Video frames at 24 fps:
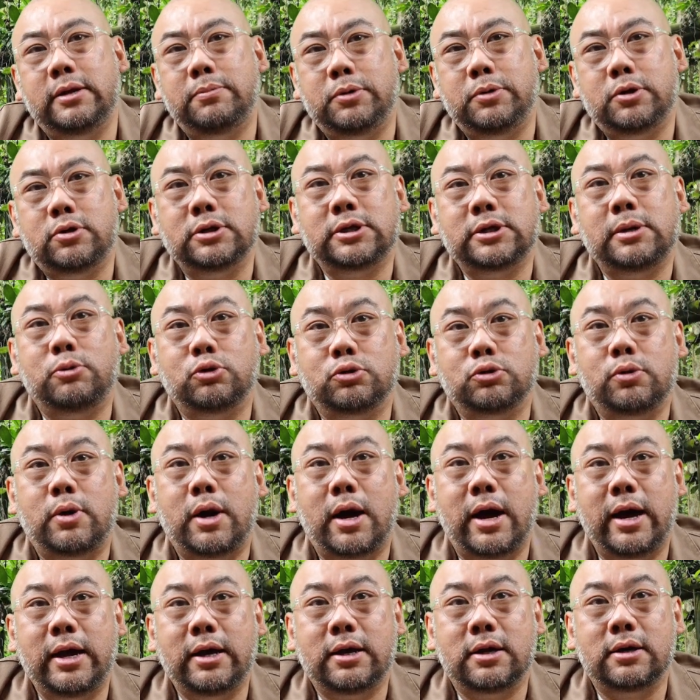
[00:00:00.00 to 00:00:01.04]
because I'm also a
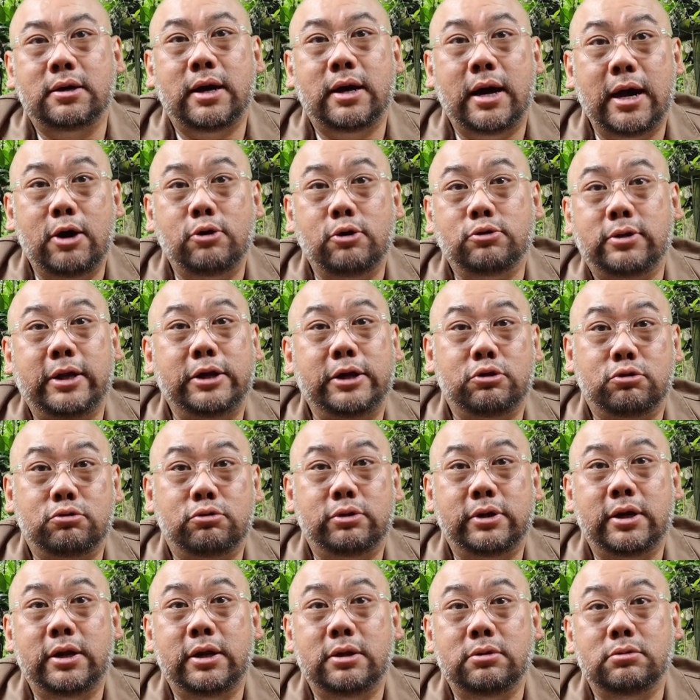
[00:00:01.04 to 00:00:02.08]
hiker, I also like to go
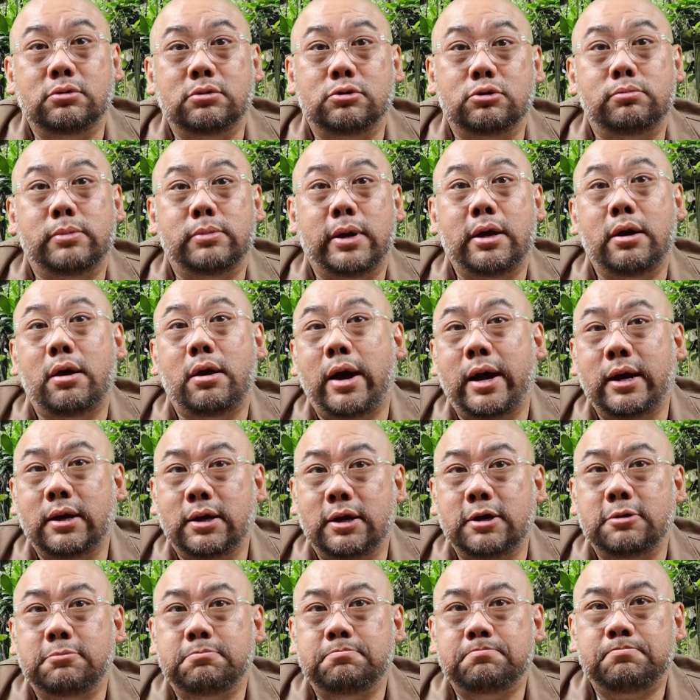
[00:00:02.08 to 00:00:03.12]
there and do my
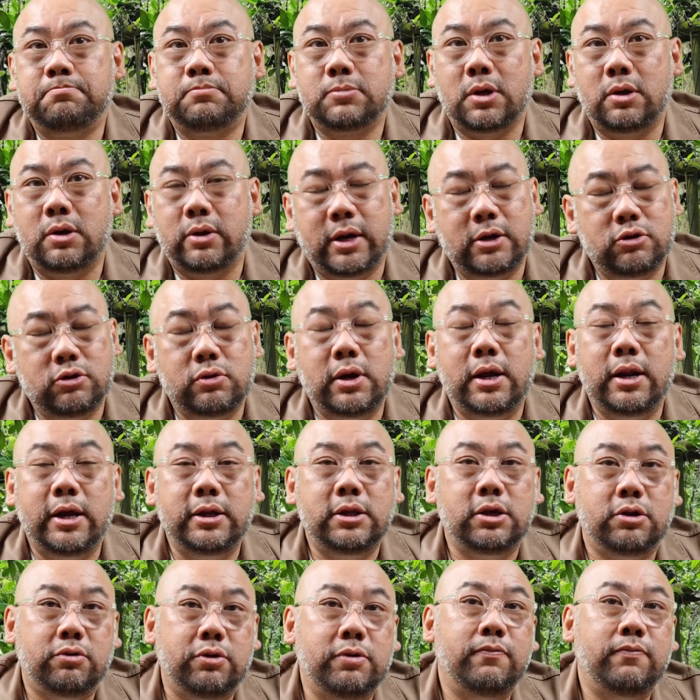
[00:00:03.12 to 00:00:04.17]
hiking. Okay, so I like
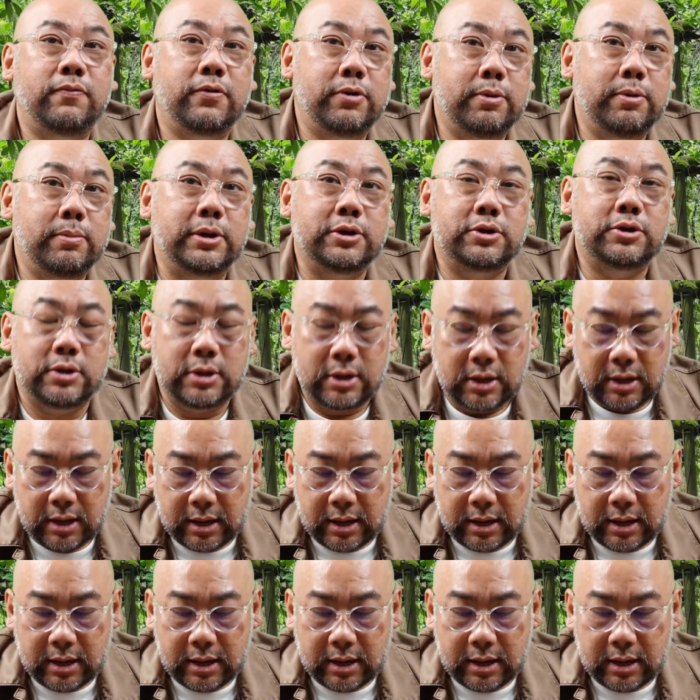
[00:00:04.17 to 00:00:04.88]
the green very much.